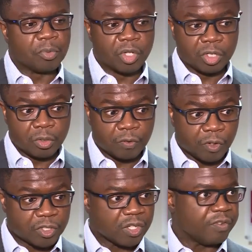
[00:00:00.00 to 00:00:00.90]
The
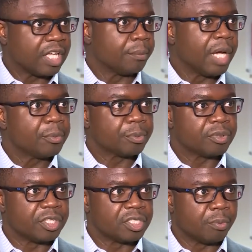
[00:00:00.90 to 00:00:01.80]
University of Alabama
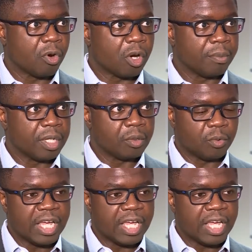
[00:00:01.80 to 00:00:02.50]
Police Department,